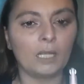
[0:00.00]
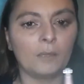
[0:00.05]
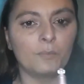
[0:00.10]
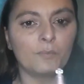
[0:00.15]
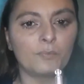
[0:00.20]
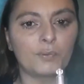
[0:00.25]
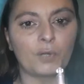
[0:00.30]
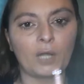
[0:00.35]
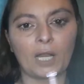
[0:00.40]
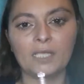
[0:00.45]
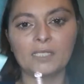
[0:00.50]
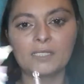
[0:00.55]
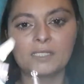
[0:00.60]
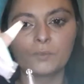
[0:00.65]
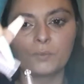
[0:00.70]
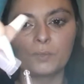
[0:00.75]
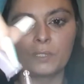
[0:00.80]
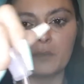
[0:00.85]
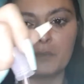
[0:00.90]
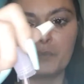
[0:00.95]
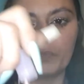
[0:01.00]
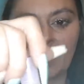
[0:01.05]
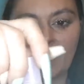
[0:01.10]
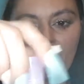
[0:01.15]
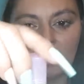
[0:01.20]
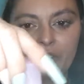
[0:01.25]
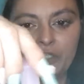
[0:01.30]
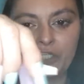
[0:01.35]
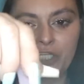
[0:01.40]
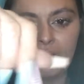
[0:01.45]
impressed with the
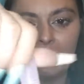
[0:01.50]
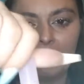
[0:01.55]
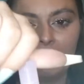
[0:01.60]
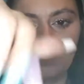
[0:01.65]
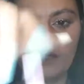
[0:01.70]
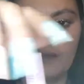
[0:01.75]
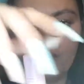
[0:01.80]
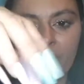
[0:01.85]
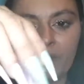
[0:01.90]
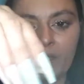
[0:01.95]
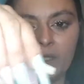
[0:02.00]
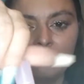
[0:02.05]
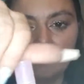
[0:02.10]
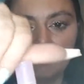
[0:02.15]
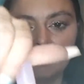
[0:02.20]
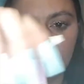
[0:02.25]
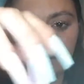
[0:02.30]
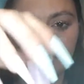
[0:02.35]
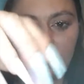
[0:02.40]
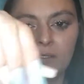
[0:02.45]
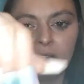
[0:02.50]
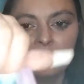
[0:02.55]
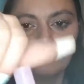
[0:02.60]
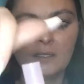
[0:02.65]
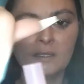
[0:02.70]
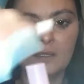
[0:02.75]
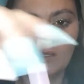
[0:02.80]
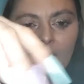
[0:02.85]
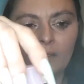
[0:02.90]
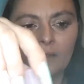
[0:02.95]
packaging of this.
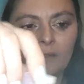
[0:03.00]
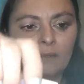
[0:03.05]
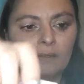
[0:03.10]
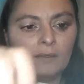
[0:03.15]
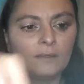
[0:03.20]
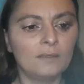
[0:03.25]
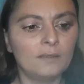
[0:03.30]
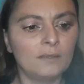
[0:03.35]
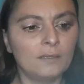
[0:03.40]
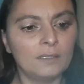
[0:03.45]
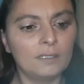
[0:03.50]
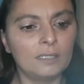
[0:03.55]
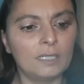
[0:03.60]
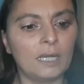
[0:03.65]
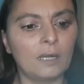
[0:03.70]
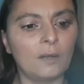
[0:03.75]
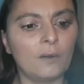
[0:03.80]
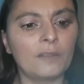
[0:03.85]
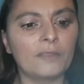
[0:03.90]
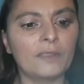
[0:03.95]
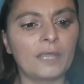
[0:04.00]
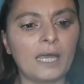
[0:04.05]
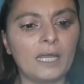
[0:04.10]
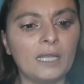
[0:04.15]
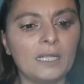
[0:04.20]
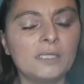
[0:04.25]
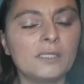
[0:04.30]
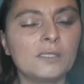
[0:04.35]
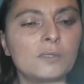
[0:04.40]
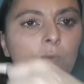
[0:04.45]
Now
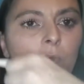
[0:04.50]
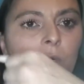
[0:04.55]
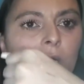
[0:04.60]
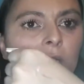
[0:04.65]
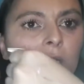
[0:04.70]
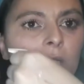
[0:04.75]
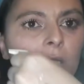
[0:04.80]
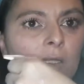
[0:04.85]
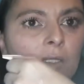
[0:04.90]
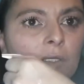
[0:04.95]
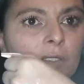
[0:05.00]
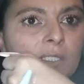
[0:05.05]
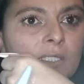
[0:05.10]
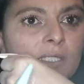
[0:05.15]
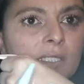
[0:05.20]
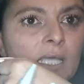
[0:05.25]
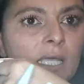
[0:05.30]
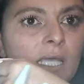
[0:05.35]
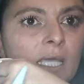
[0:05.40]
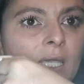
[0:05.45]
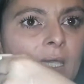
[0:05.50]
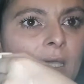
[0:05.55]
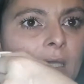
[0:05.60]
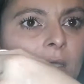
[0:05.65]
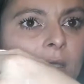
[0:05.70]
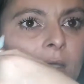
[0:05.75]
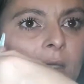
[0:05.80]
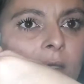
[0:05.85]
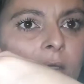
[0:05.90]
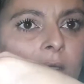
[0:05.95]
that is what it looks like.
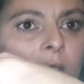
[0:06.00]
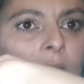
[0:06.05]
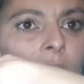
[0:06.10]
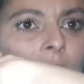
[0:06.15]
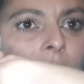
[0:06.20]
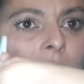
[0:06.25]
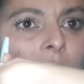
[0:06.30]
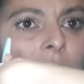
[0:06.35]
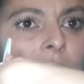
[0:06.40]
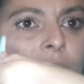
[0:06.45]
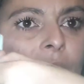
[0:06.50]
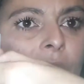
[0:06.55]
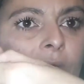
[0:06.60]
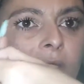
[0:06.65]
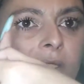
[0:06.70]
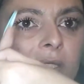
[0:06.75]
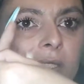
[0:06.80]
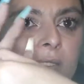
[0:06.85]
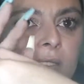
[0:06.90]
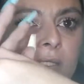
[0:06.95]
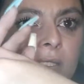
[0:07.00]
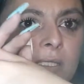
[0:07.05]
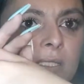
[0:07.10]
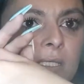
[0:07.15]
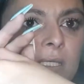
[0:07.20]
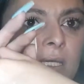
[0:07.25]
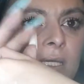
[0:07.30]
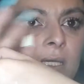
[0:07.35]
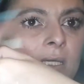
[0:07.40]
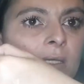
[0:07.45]
I don't know if you guys can
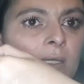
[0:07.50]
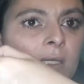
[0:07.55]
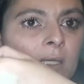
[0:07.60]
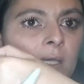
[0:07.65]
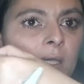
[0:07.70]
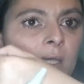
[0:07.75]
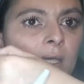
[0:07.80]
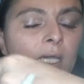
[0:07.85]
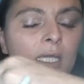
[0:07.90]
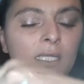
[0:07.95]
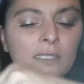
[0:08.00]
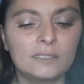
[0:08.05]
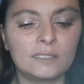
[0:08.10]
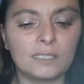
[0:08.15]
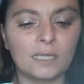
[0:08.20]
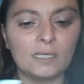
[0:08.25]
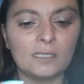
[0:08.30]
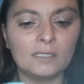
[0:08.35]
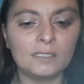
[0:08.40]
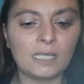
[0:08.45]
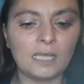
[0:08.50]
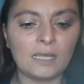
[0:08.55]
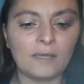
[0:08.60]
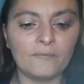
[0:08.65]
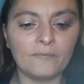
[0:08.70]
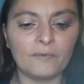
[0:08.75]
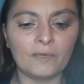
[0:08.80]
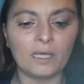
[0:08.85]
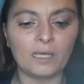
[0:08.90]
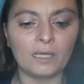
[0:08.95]
see it. It does
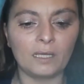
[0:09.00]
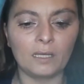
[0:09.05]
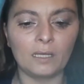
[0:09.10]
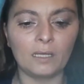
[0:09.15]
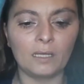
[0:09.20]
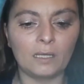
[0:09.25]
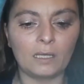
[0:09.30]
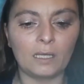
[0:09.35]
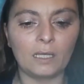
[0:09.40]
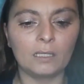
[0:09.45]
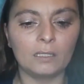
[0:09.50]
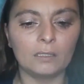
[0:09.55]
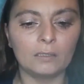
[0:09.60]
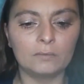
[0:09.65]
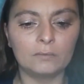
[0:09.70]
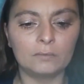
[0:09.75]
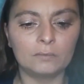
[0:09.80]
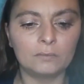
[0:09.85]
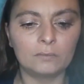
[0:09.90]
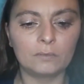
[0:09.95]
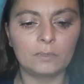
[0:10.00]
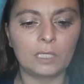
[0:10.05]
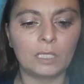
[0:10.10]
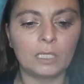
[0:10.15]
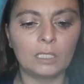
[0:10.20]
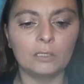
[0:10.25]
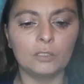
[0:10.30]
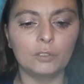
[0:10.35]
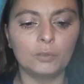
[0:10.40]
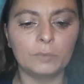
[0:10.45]
have a
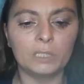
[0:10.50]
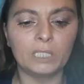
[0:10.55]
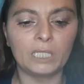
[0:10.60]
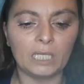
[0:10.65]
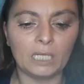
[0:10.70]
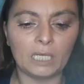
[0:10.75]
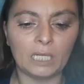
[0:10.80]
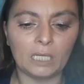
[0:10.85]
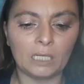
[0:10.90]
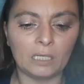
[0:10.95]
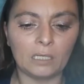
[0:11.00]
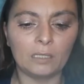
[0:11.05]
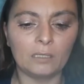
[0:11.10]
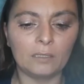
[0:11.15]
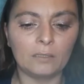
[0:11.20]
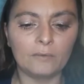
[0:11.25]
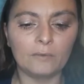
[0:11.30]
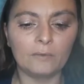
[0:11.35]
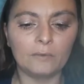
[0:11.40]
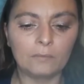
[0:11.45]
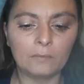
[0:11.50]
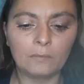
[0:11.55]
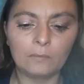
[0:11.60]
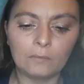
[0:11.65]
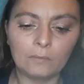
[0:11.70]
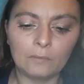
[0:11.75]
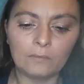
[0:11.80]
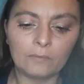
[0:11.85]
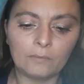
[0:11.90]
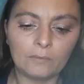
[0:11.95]
illuminating
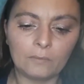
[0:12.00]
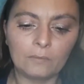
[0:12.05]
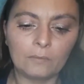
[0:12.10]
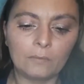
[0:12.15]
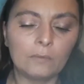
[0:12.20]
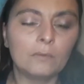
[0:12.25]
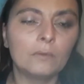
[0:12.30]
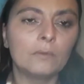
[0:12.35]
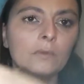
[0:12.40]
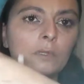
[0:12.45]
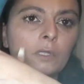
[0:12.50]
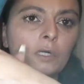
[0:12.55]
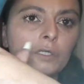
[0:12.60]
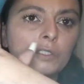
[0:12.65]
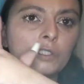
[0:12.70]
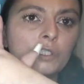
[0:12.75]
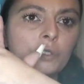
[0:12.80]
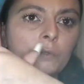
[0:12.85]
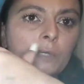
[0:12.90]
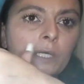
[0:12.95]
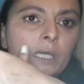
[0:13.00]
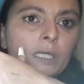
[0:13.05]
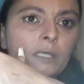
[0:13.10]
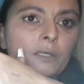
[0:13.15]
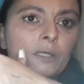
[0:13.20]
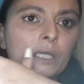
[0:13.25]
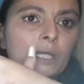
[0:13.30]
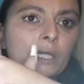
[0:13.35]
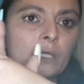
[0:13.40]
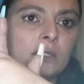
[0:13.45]
look to it.
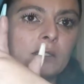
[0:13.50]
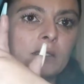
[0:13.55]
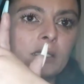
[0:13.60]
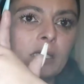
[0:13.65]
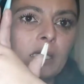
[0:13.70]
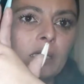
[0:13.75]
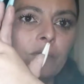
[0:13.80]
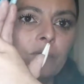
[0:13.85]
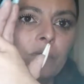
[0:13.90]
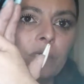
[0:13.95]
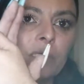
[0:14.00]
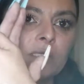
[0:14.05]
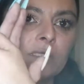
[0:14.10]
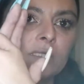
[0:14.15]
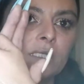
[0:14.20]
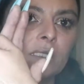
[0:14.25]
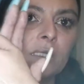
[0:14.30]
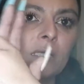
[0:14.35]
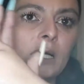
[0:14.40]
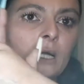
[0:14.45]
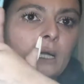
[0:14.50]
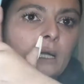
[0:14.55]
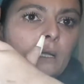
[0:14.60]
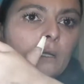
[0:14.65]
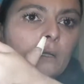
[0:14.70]
You just can't really see that.